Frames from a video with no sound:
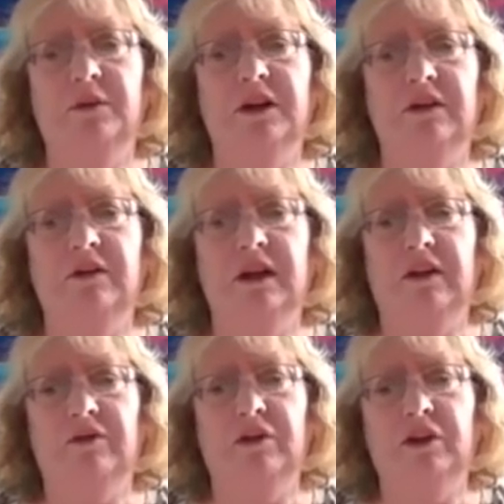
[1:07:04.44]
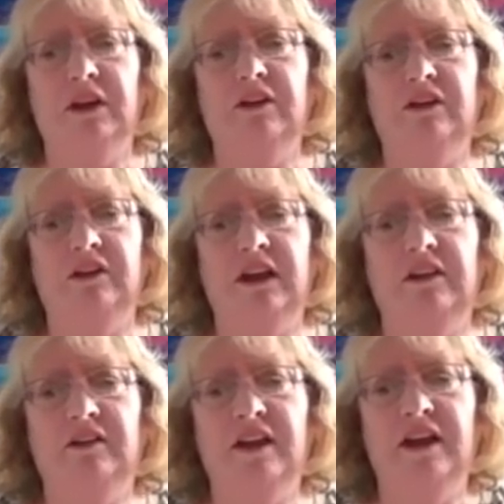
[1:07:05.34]
way of looking at it,
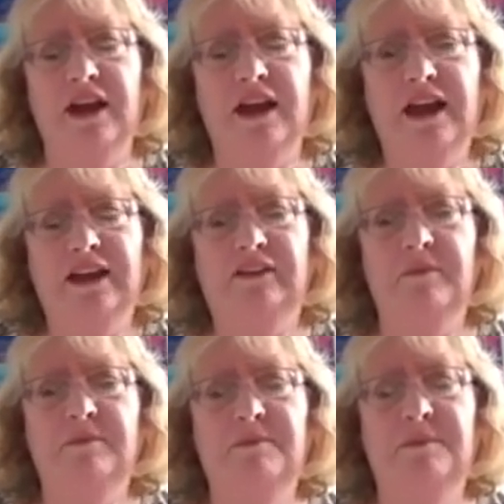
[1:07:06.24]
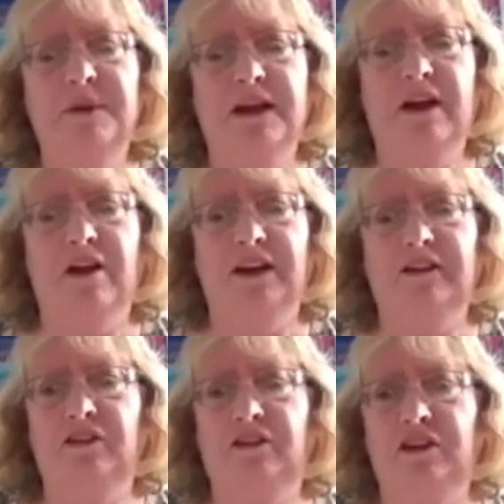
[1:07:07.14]
it's a big hike
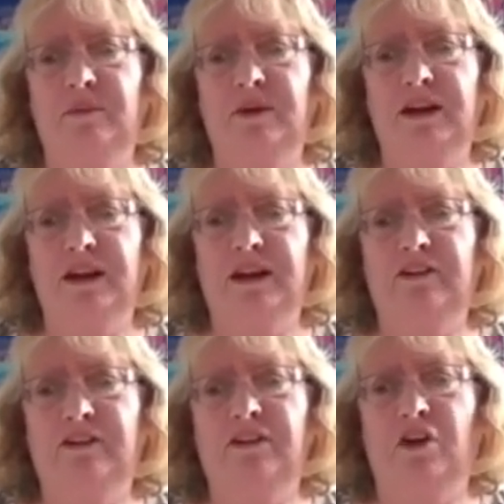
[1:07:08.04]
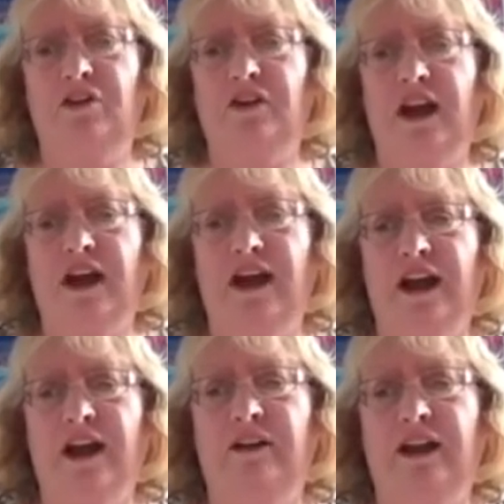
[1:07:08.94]
to GDP. It's not
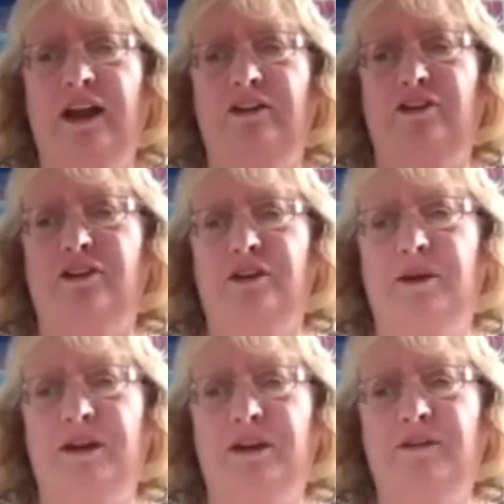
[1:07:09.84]
outlandishly big.